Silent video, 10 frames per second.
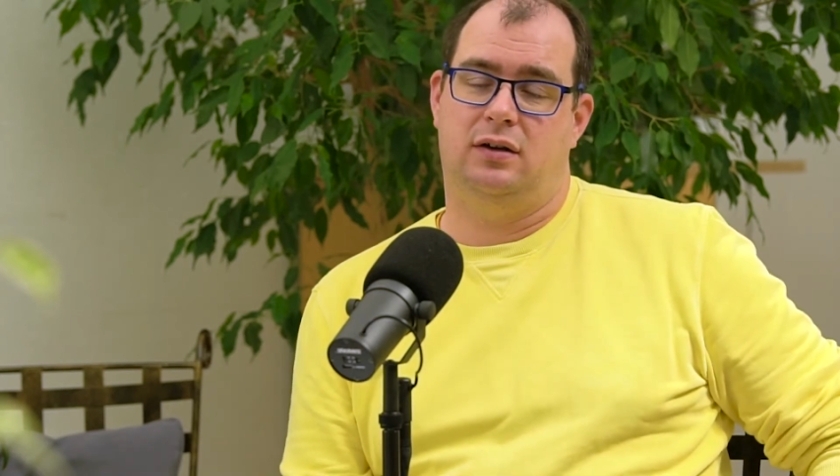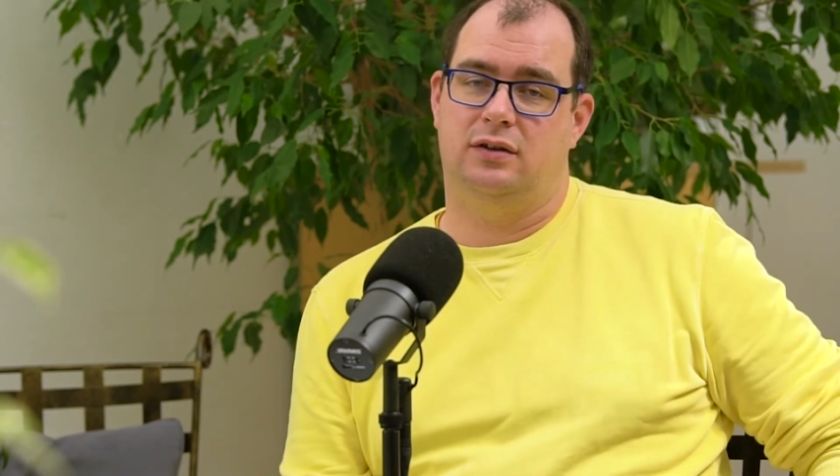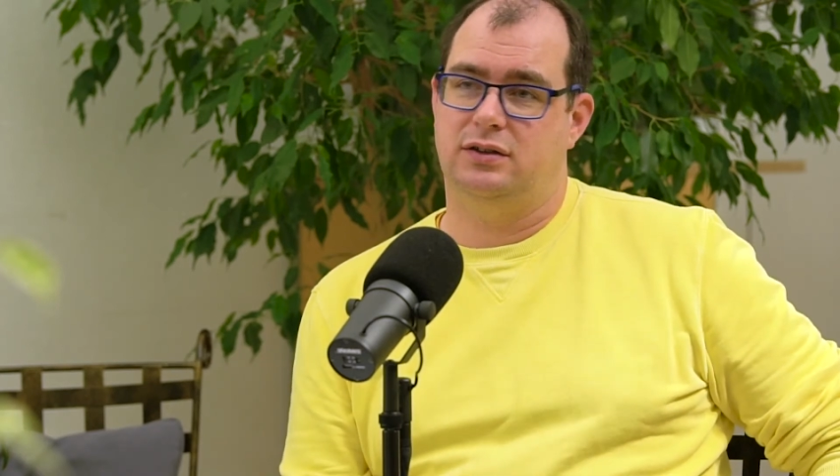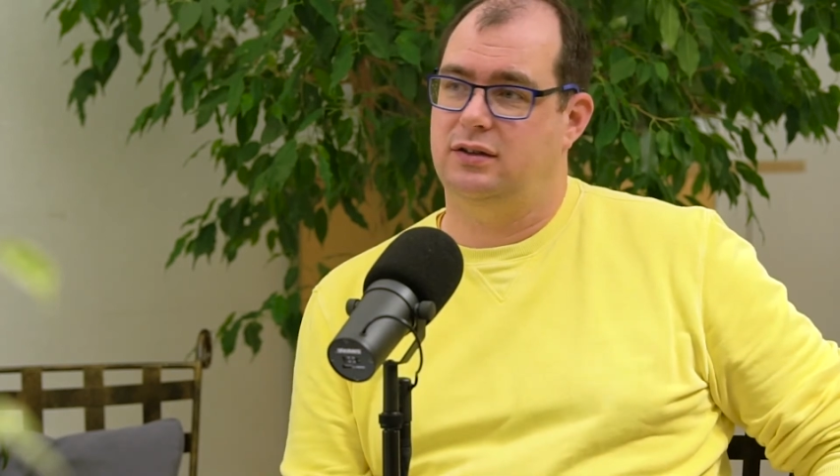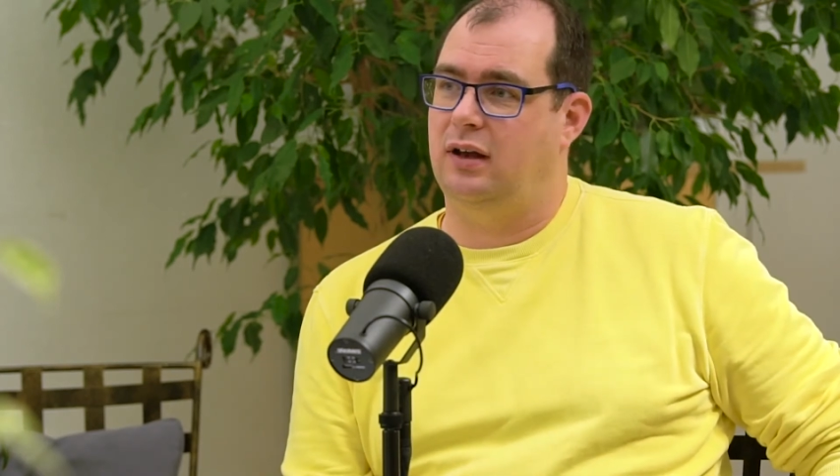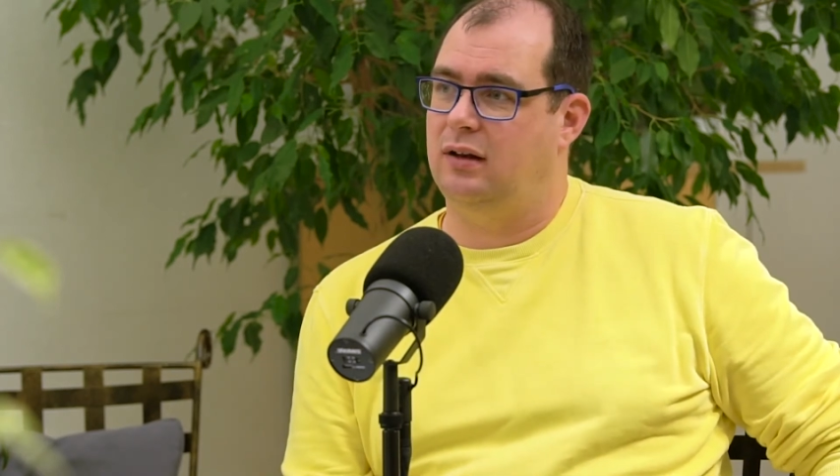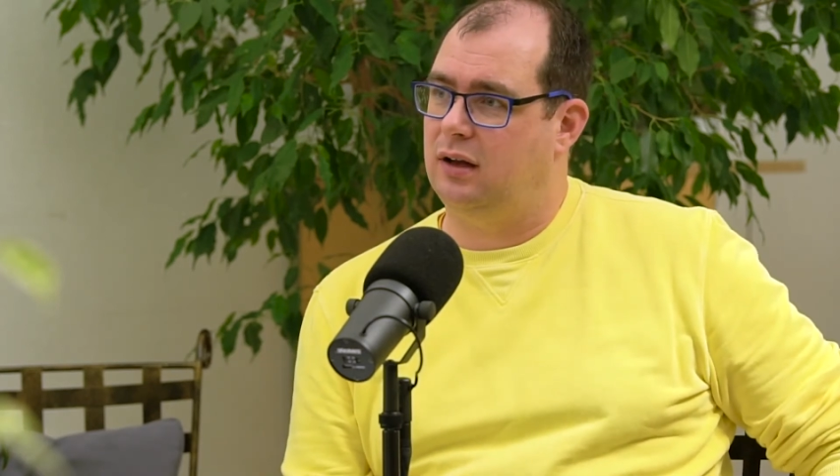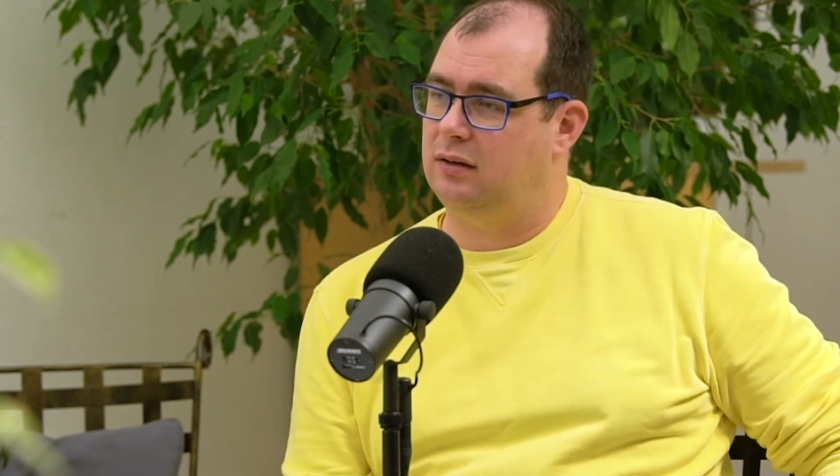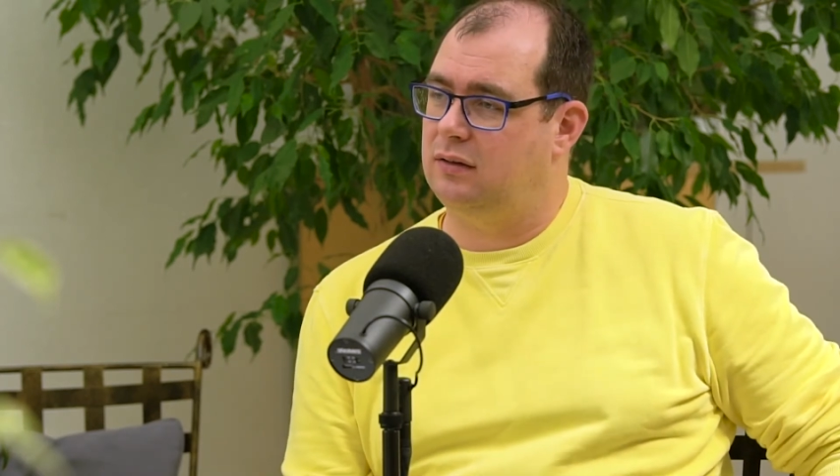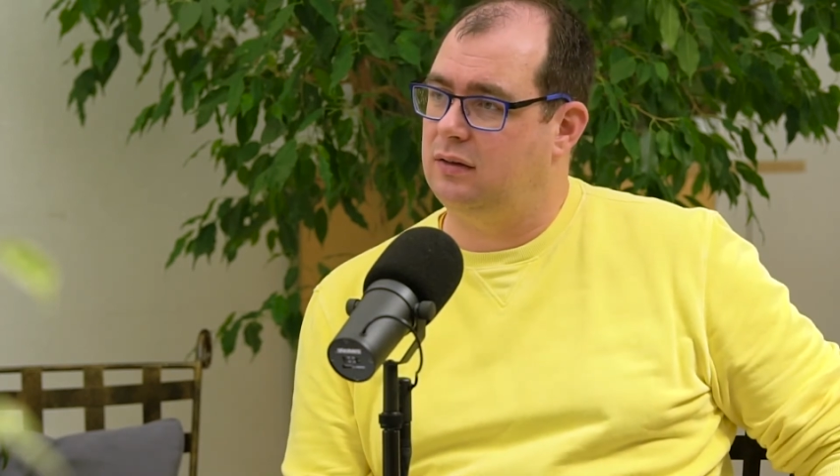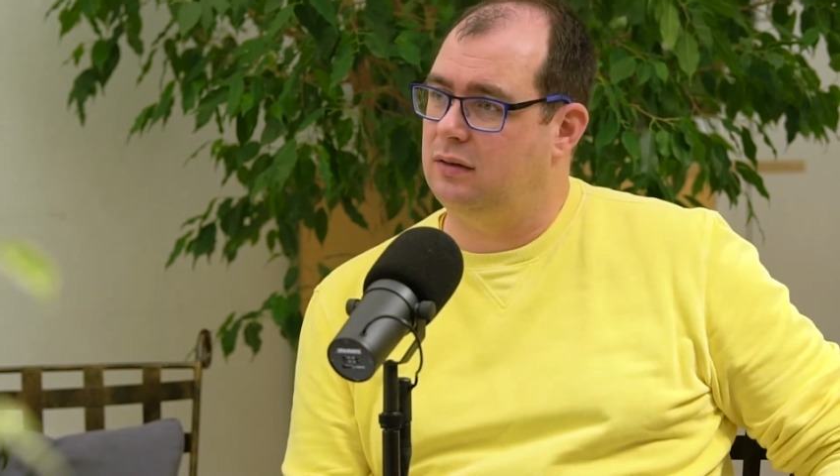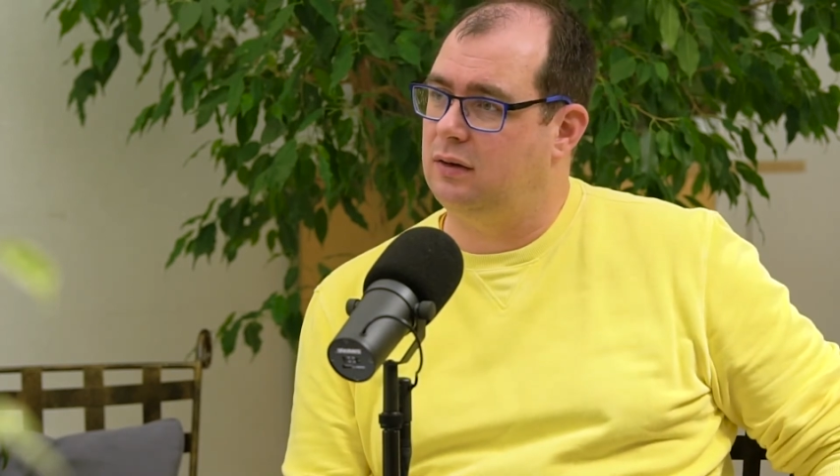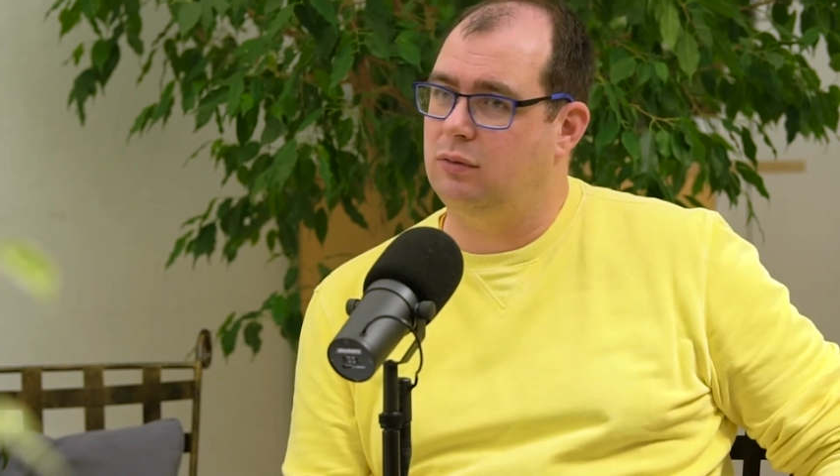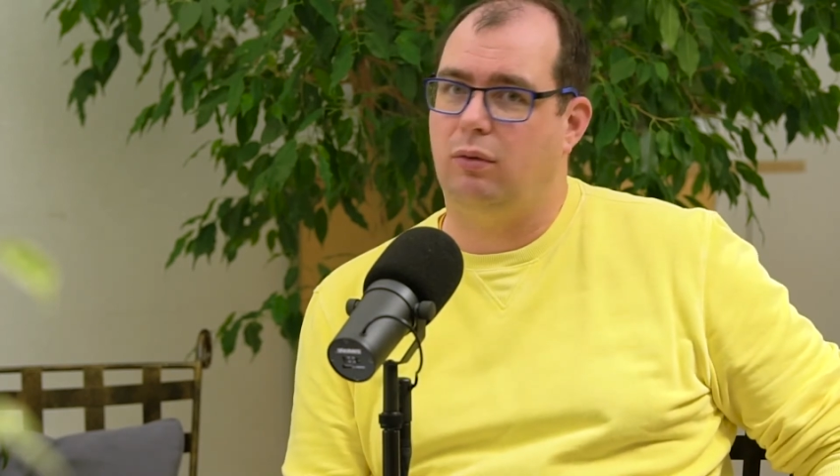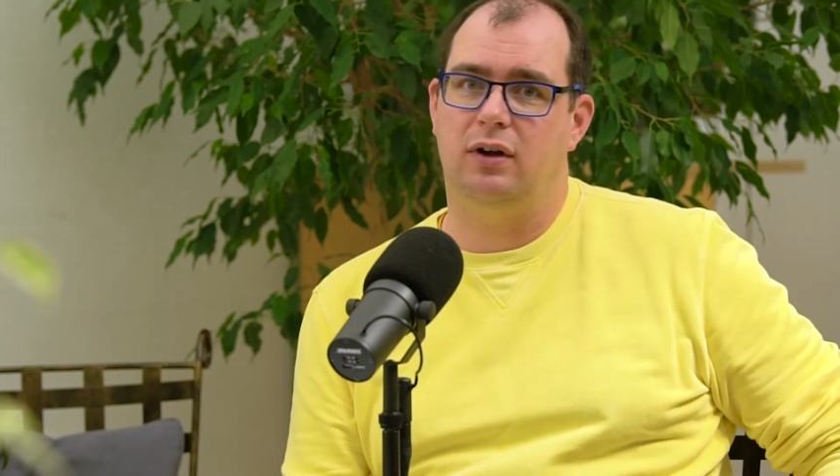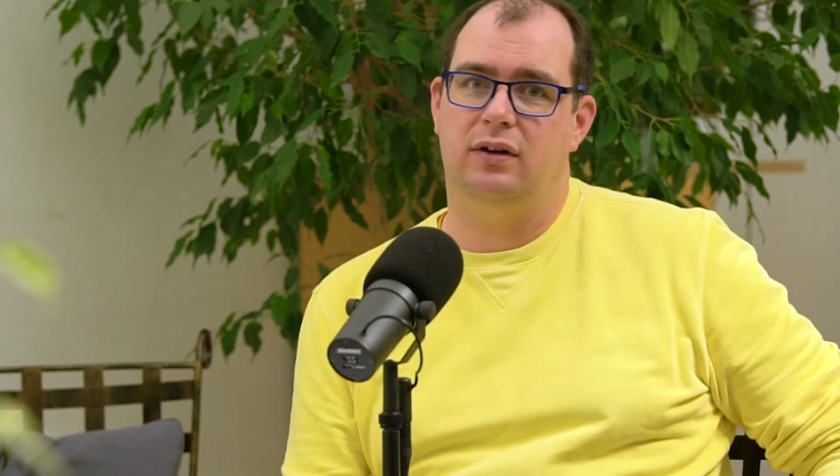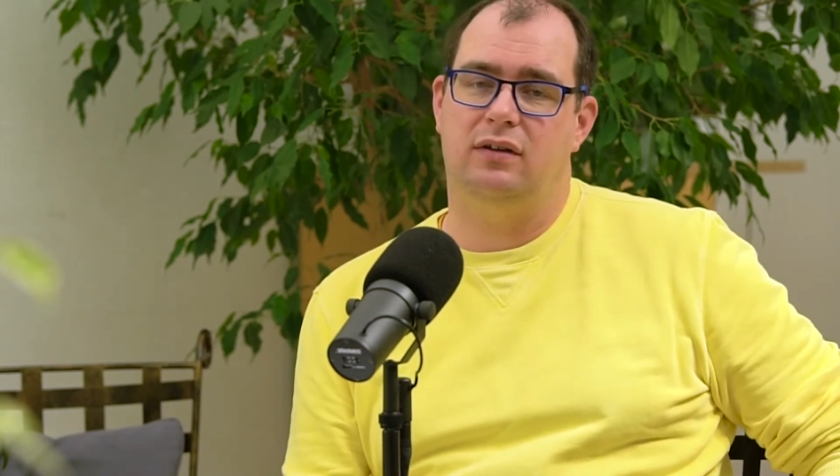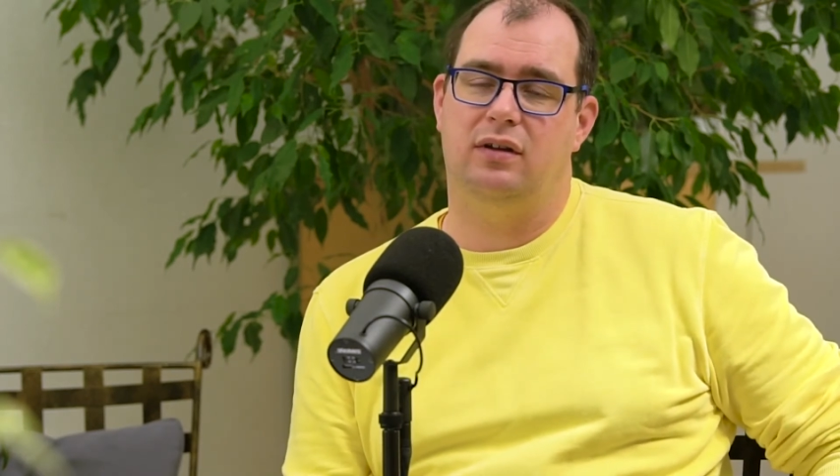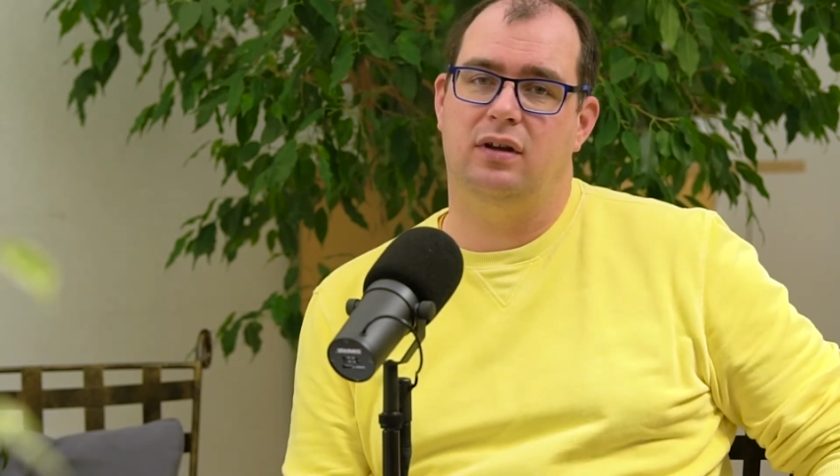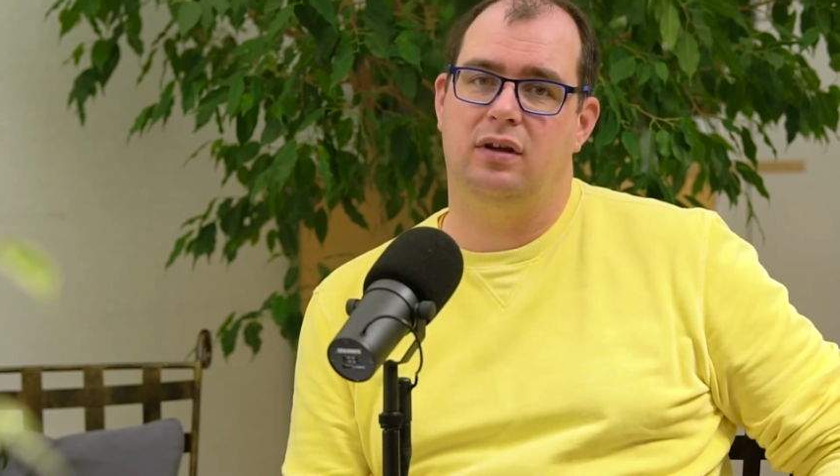standard
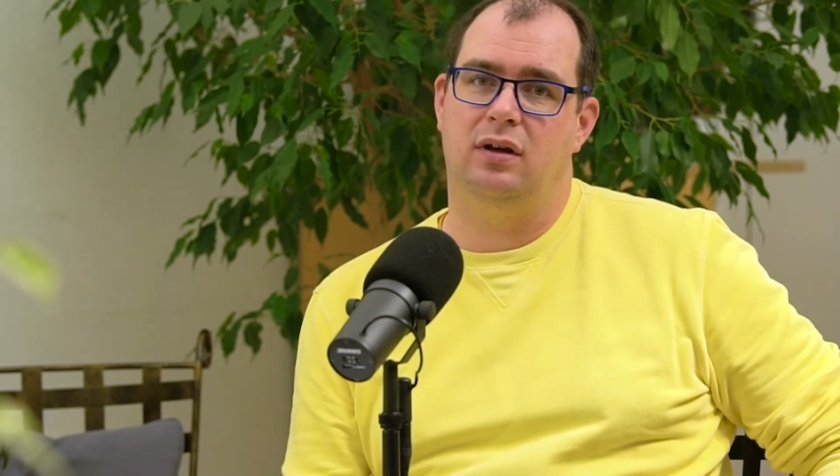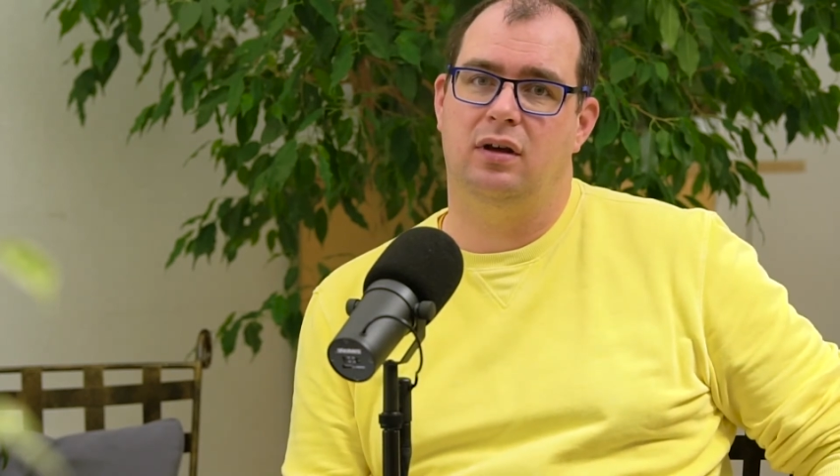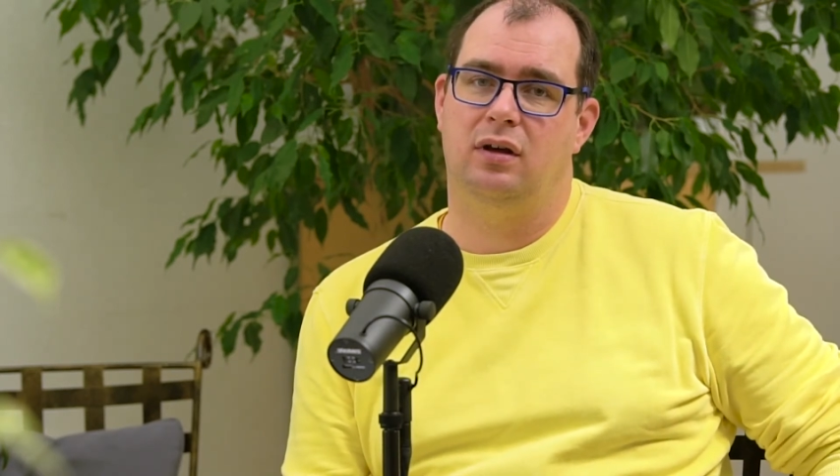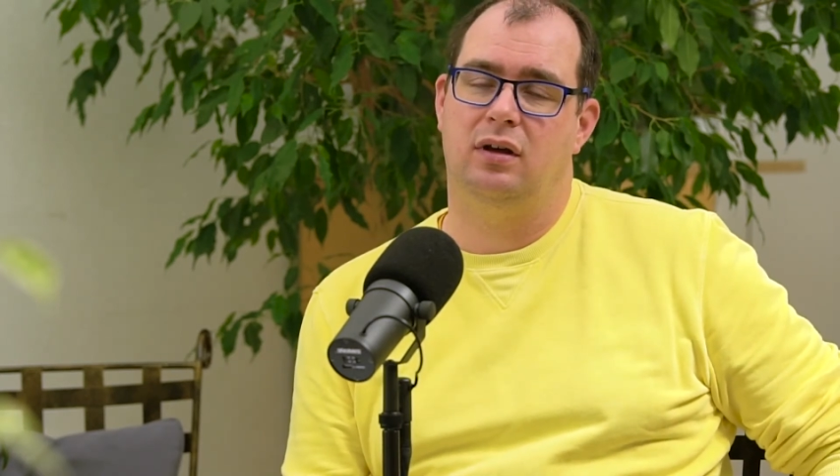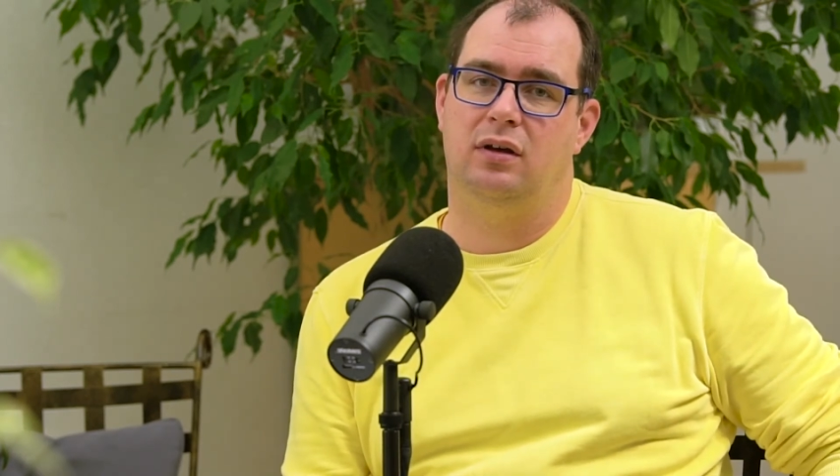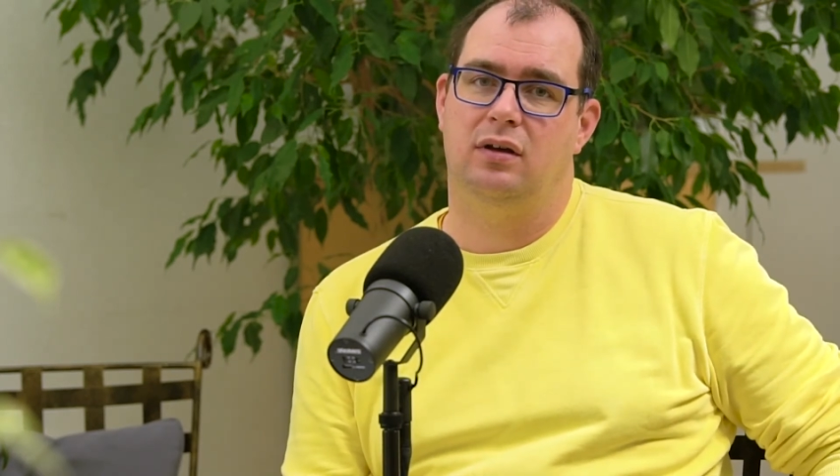quality,